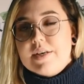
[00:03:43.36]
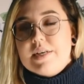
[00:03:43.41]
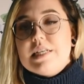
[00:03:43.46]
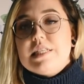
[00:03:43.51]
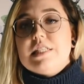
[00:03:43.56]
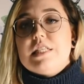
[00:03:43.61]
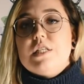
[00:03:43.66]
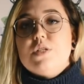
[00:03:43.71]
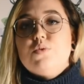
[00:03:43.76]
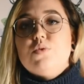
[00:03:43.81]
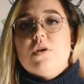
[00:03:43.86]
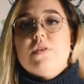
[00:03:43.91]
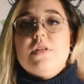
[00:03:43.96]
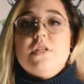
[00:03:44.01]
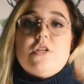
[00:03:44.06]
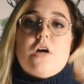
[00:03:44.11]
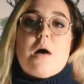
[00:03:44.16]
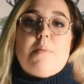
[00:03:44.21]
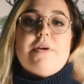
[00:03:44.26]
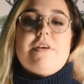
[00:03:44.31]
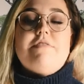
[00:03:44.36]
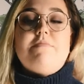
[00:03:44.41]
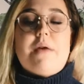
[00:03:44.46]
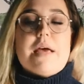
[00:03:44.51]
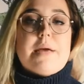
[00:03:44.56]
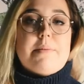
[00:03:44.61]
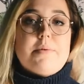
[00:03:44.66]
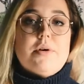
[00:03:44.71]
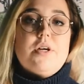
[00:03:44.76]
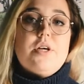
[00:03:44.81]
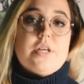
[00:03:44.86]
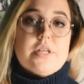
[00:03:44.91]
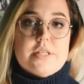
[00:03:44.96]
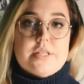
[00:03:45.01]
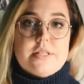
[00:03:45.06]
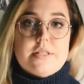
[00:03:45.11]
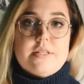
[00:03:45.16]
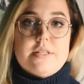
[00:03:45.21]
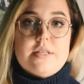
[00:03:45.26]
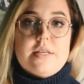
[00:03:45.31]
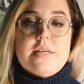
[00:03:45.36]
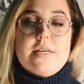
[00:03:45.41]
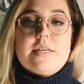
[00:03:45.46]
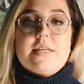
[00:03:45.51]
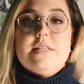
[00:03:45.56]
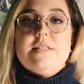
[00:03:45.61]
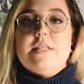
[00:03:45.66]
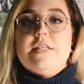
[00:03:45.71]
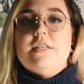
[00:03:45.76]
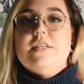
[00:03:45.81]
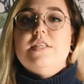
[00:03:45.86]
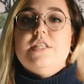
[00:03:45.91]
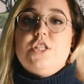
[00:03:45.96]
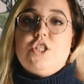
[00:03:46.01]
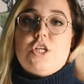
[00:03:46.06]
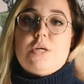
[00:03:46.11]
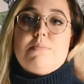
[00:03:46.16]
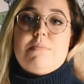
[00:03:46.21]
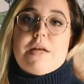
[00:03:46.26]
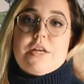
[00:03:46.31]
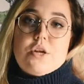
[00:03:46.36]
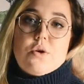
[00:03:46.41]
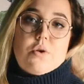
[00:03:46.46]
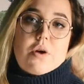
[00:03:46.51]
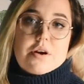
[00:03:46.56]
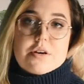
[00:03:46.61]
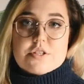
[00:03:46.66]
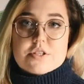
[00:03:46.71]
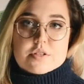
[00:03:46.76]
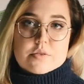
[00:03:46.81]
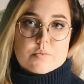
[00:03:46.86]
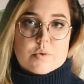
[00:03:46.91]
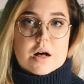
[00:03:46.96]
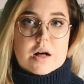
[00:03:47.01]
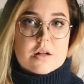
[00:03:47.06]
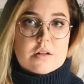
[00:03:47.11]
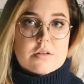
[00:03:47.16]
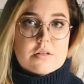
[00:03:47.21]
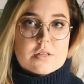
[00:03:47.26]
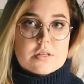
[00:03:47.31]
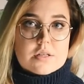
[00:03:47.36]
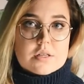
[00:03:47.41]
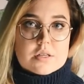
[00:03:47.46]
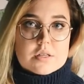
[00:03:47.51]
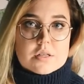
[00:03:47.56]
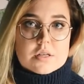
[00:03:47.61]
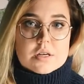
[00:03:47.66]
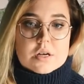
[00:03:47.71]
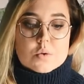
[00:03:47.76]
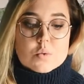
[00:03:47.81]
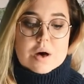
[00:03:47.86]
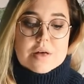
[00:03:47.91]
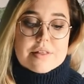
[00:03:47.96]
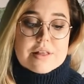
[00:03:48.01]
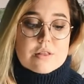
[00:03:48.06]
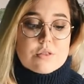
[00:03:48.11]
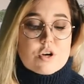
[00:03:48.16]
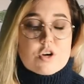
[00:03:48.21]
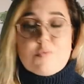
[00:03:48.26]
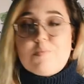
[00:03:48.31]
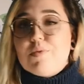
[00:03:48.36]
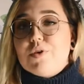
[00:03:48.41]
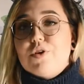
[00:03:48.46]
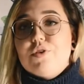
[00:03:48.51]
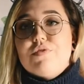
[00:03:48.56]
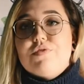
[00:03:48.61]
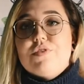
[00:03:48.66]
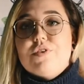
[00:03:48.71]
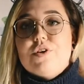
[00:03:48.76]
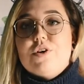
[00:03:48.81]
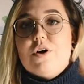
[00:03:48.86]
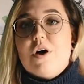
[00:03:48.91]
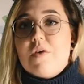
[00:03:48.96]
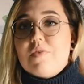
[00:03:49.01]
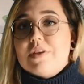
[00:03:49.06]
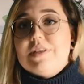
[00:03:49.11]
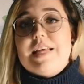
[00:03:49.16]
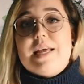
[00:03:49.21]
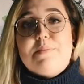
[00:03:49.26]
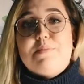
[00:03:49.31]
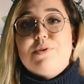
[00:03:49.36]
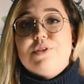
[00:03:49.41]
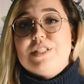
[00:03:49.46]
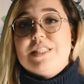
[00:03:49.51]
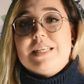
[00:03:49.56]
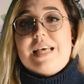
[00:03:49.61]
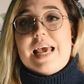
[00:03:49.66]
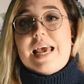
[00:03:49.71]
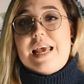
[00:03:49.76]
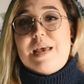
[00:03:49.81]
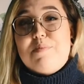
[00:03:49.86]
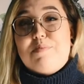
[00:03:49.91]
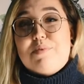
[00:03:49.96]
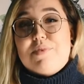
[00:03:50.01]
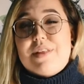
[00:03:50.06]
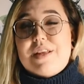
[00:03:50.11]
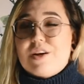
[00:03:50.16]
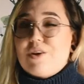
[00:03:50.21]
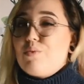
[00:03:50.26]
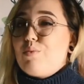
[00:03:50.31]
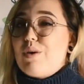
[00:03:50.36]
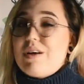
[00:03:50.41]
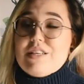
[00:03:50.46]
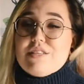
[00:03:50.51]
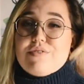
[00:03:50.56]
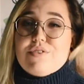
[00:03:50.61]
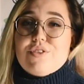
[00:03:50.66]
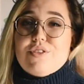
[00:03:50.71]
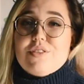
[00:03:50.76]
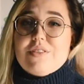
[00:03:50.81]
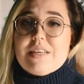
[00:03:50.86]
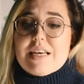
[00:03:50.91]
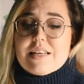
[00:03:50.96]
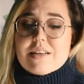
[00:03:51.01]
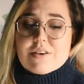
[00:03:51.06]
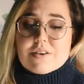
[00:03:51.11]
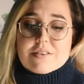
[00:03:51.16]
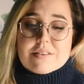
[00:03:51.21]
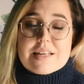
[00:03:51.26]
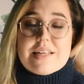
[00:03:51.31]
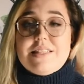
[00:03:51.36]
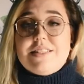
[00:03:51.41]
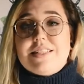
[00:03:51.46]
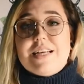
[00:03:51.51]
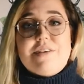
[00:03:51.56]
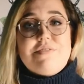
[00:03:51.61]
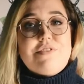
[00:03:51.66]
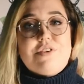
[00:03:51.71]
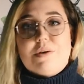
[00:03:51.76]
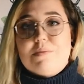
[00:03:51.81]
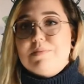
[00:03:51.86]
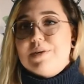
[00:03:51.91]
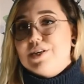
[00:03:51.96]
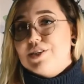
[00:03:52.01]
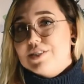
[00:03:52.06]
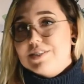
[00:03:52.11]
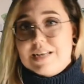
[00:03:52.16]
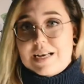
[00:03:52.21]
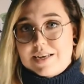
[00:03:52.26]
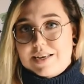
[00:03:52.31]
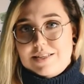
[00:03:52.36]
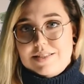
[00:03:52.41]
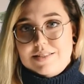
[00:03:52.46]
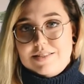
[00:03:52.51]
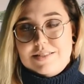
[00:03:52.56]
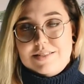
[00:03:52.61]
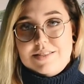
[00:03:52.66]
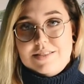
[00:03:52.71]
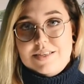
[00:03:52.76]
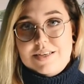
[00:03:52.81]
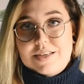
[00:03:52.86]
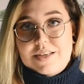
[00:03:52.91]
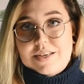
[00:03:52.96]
Since we're on the topic of paper goods, consider ditching menu cards as well. While they look beautiful on the tablescape, they are wasteful and are glanced at for a mere seconds.